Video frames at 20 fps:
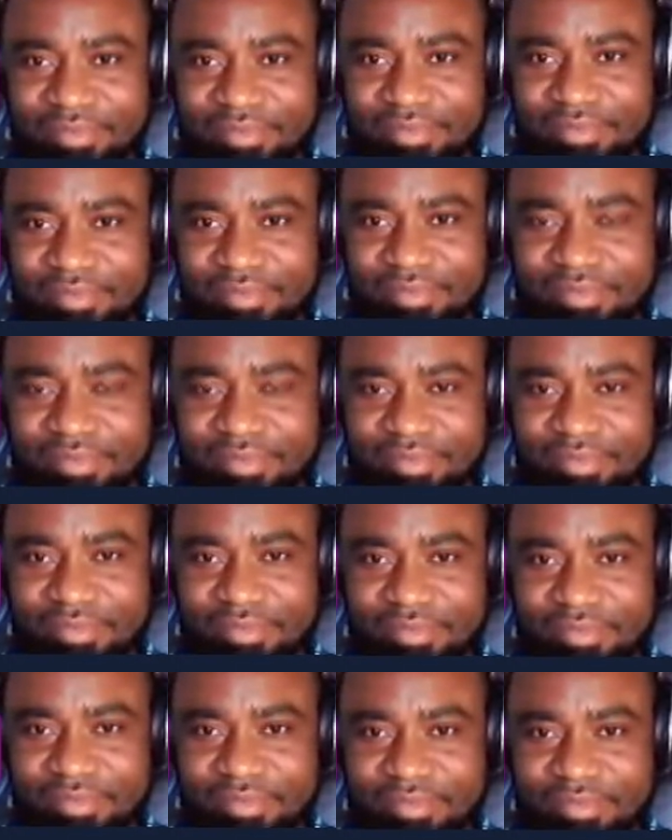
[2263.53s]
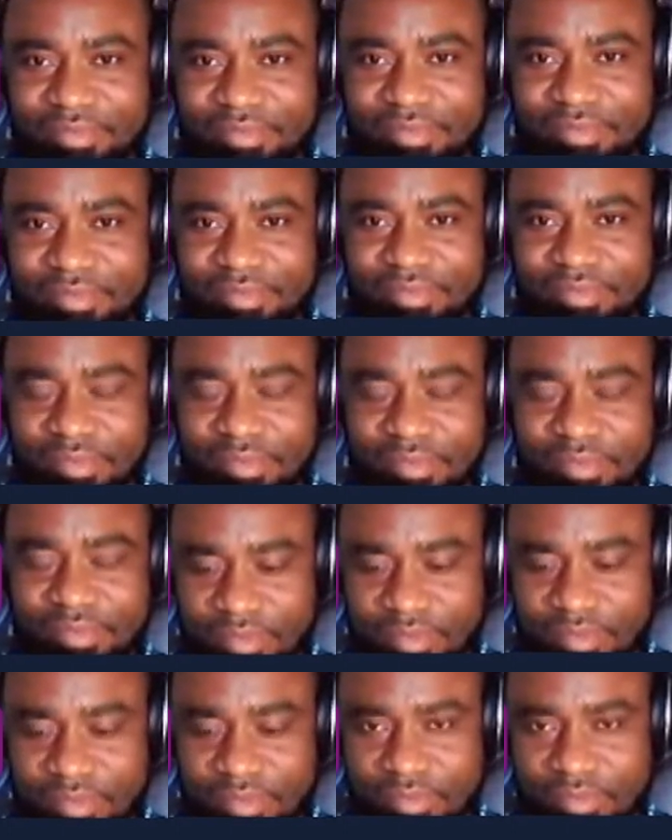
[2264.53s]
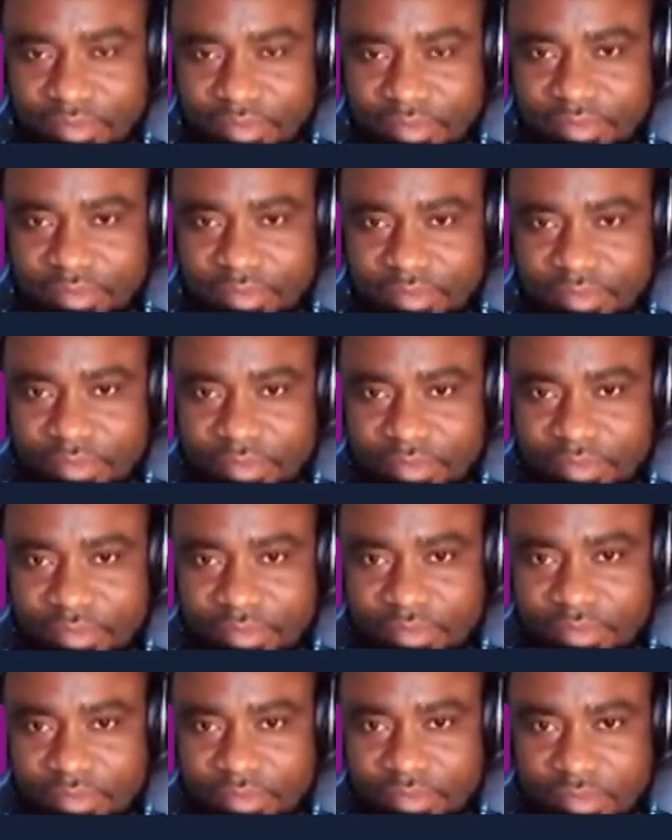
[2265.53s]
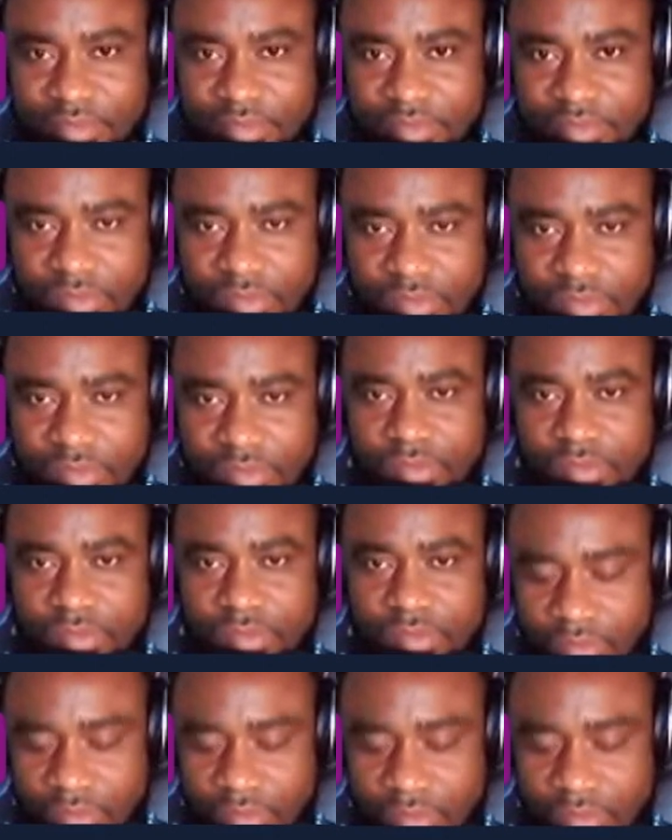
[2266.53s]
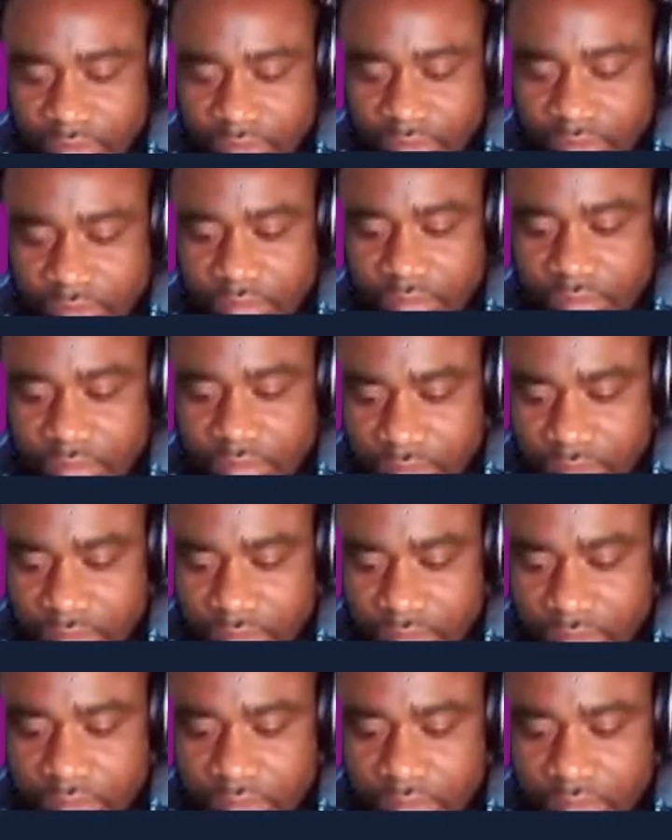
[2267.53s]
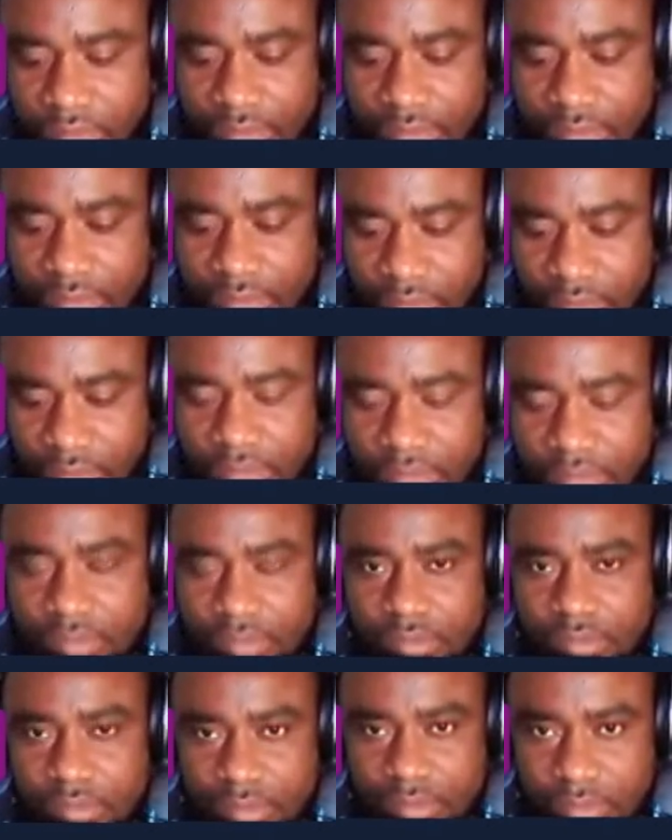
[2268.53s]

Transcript: (silent)